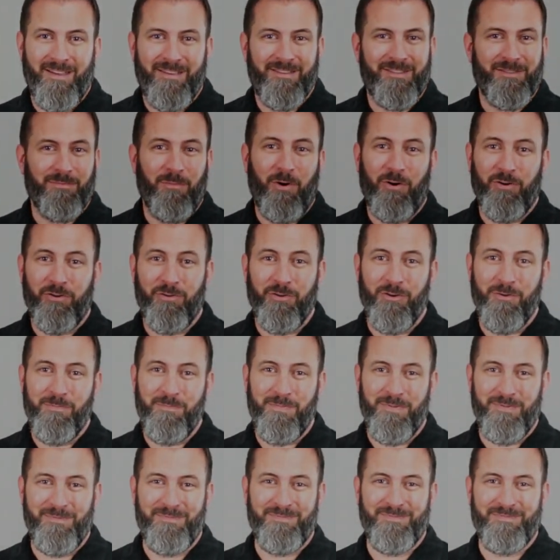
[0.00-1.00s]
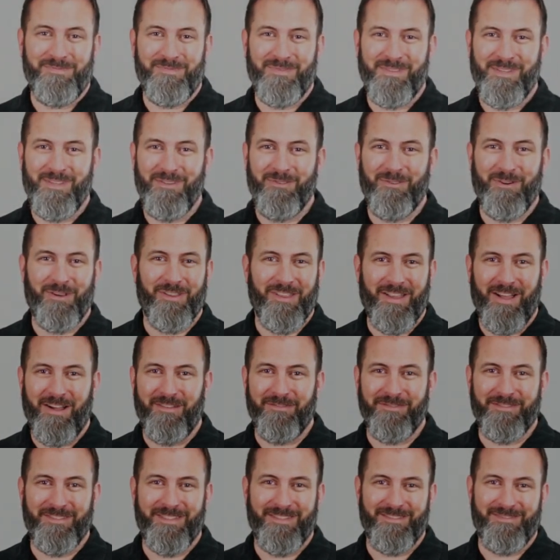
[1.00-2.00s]
Small group, you are
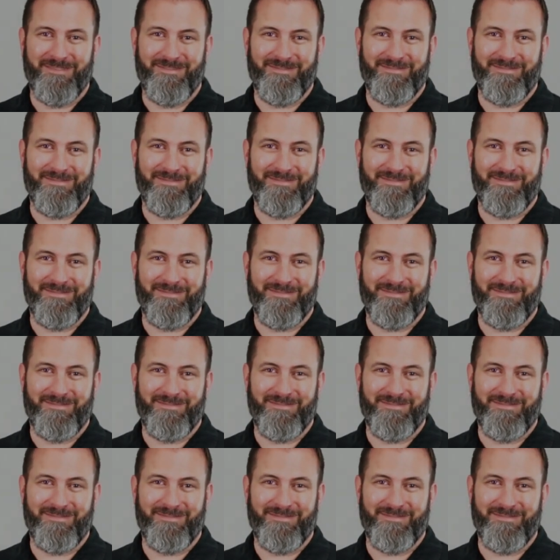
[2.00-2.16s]
loved.